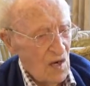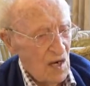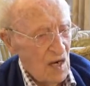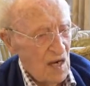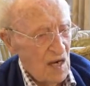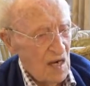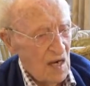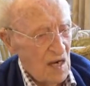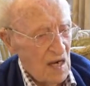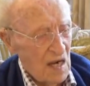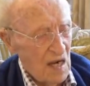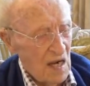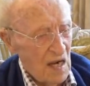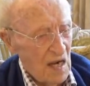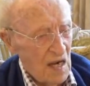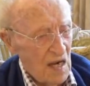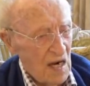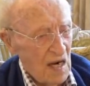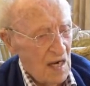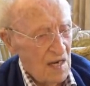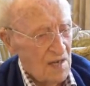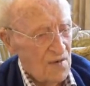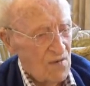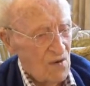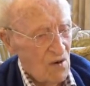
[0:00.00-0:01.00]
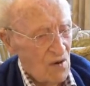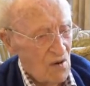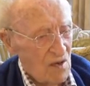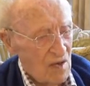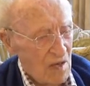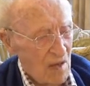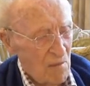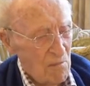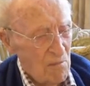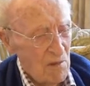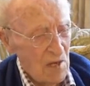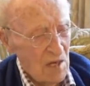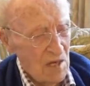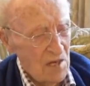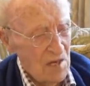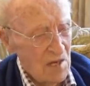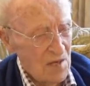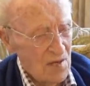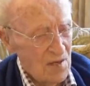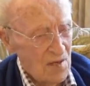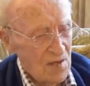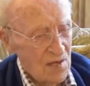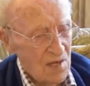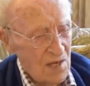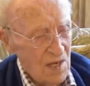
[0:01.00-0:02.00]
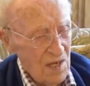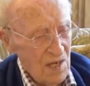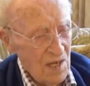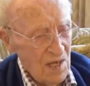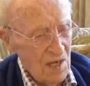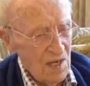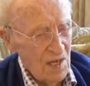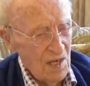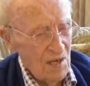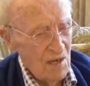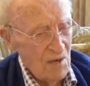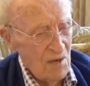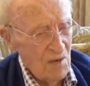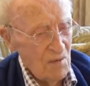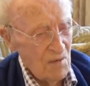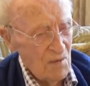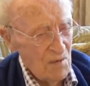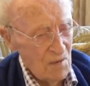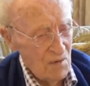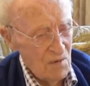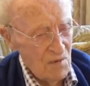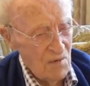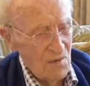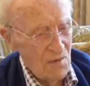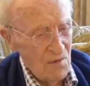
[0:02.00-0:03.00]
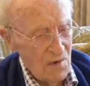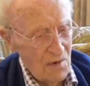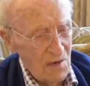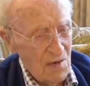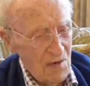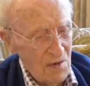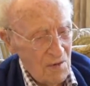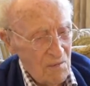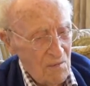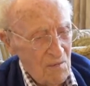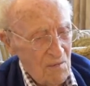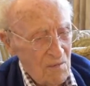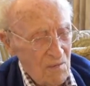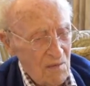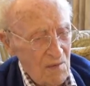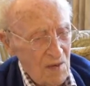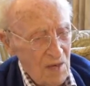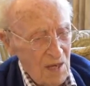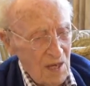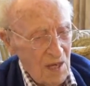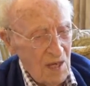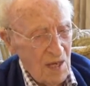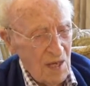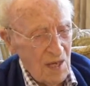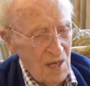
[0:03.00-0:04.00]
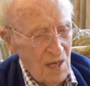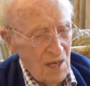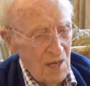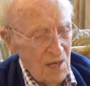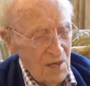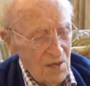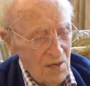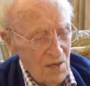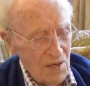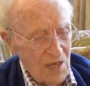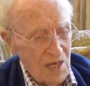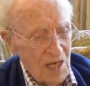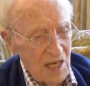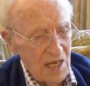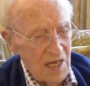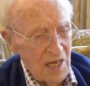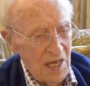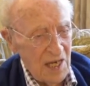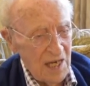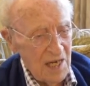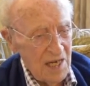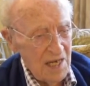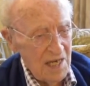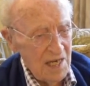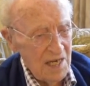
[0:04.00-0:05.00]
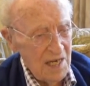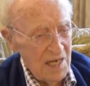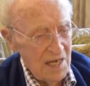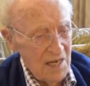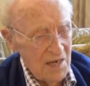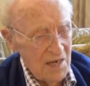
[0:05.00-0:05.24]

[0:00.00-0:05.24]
Uh, I told you about this uh, um, ukulele,